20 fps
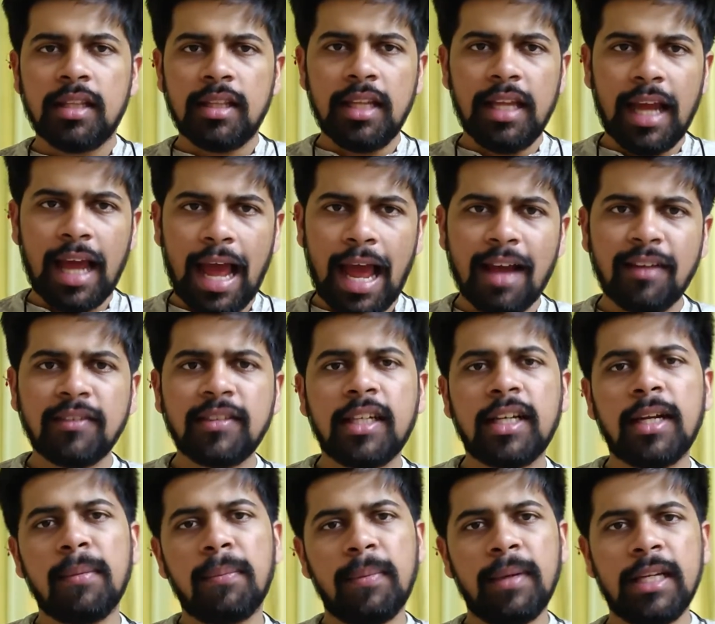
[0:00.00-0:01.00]
The haves
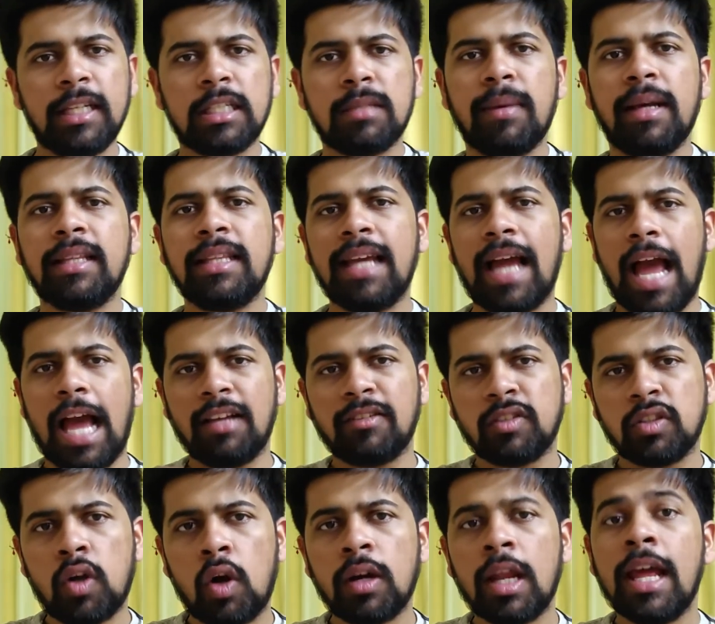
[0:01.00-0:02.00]
are replaced by the
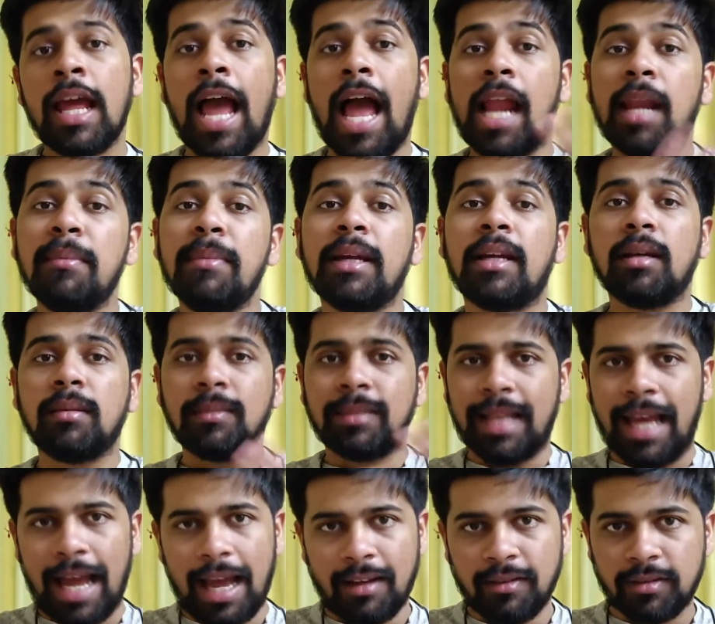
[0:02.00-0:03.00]
haves not and
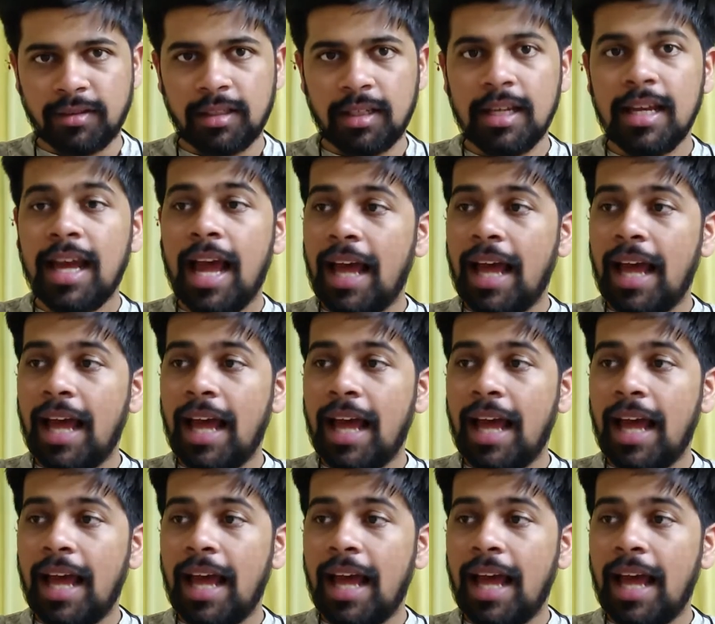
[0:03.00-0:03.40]
becomes haves.